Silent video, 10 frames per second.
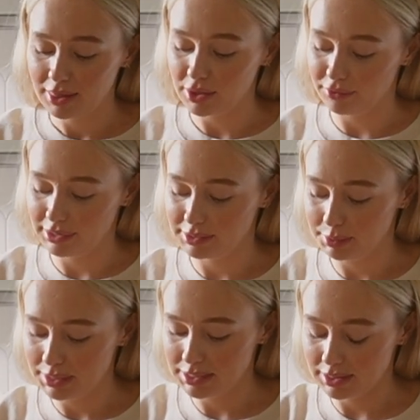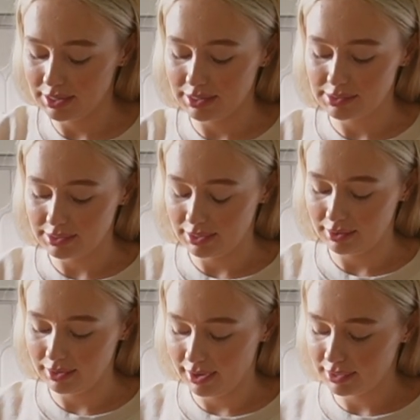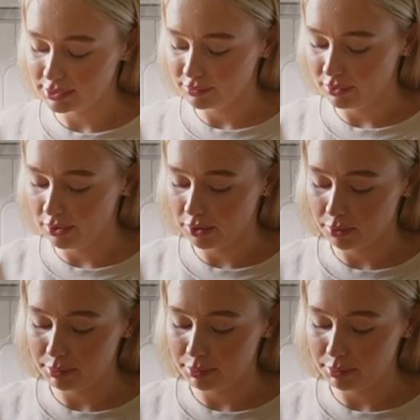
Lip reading: the recipe to this in the next vlog,